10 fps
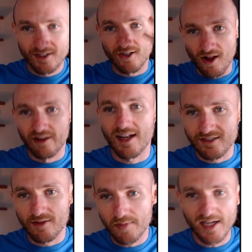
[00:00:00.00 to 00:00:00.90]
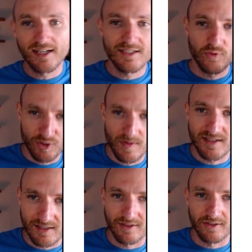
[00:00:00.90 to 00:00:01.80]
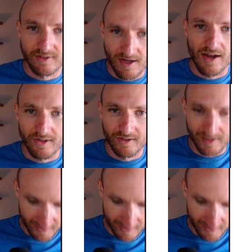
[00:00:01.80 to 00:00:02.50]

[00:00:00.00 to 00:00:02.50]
colonize all the planets, which makes us look not early,